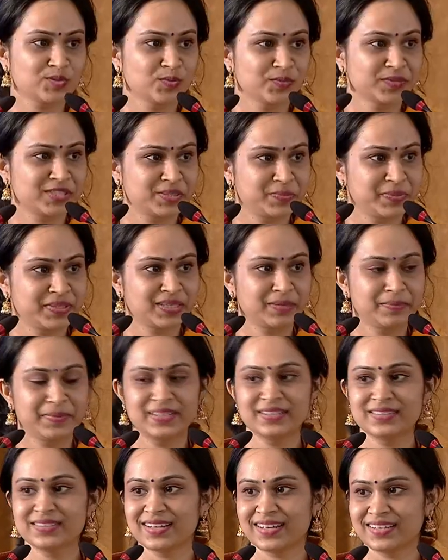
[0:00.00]
you so much, Smita
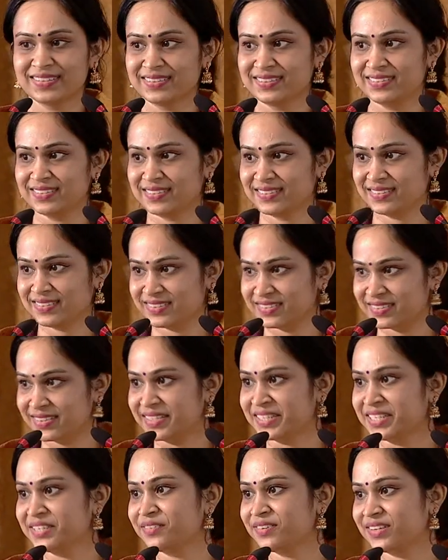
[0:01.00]
Ben, and
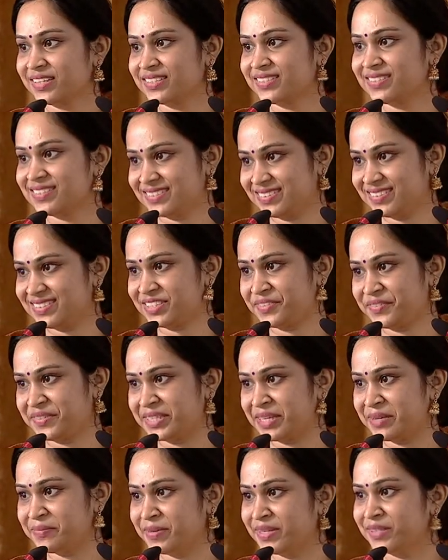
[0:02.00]
Danyavad,
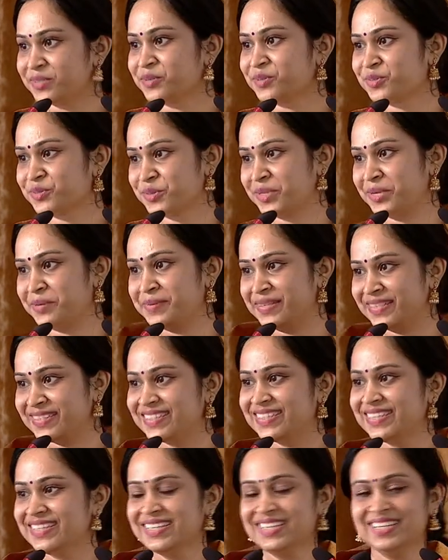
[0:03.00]
Savita Ben, or Sudha
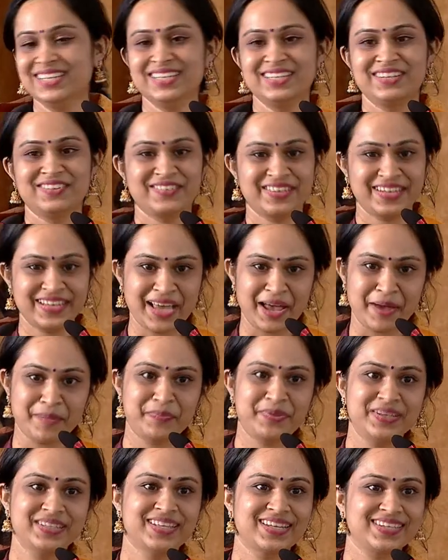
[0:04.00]
Ben. Very
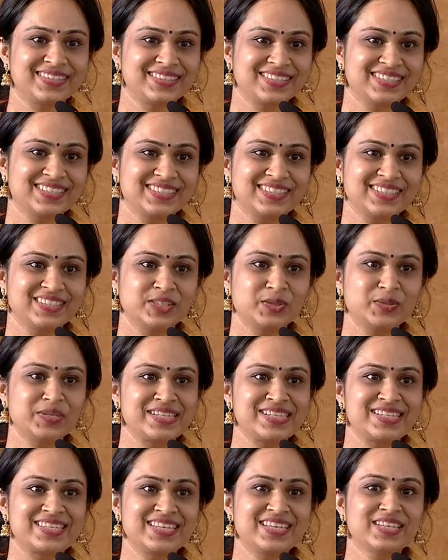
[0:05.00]
happy that you
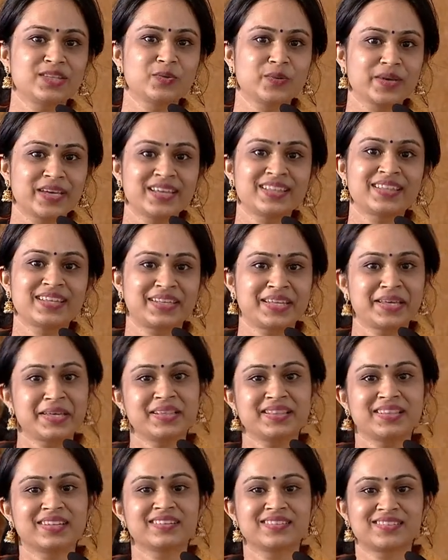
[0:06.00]
can see the way that
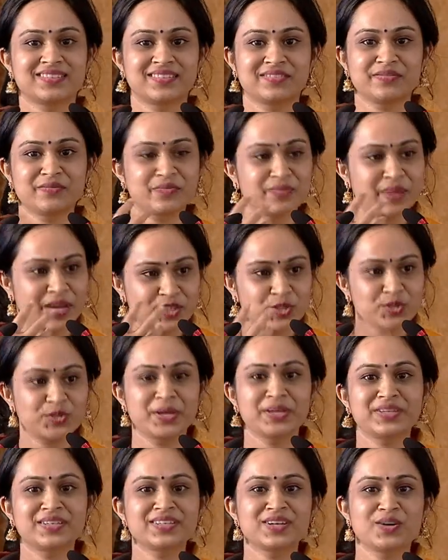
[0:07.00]
the
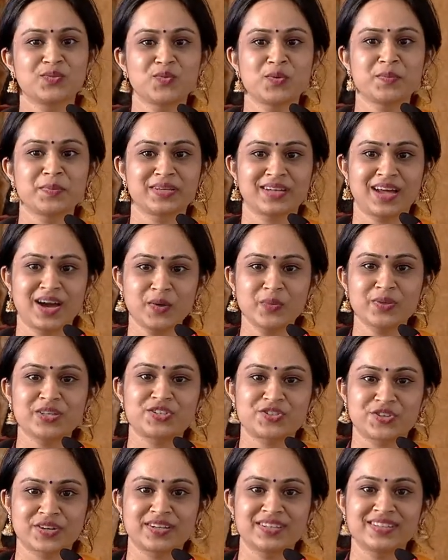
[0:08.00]
educating a woman, how
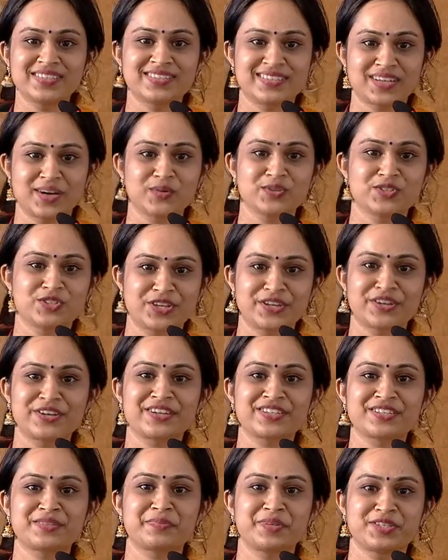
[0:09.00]
it trickles down
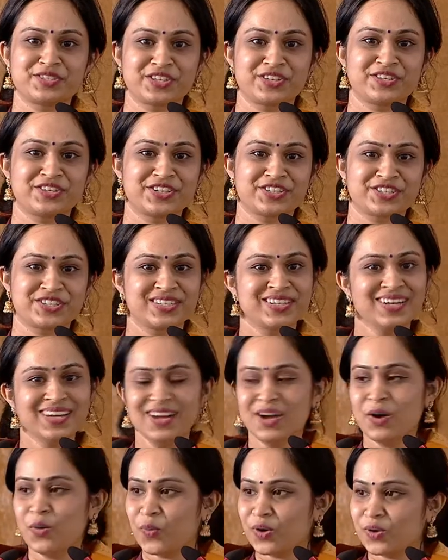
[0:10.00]
generation by generation.
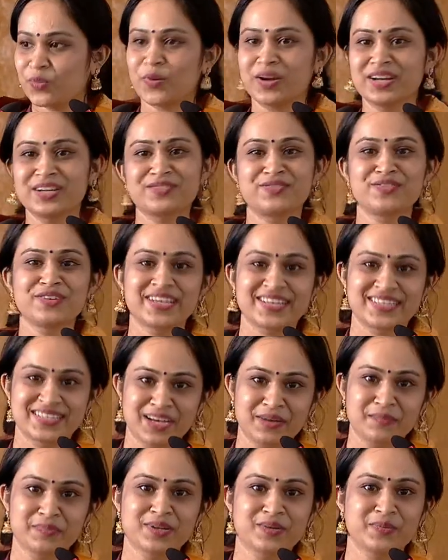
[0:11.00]
What a wonderful
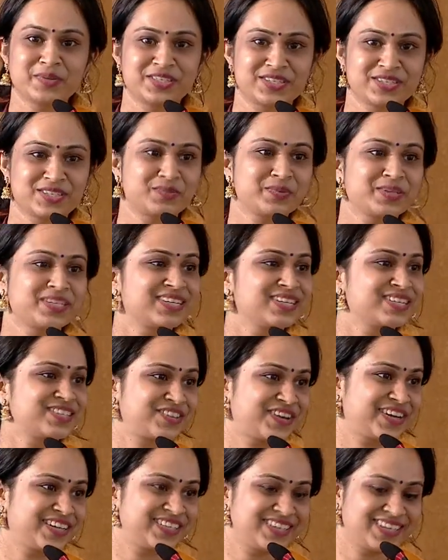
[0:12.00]
example we just
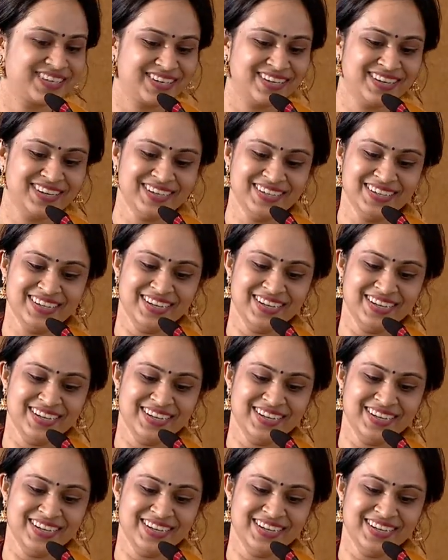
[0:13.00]
witnessed right here.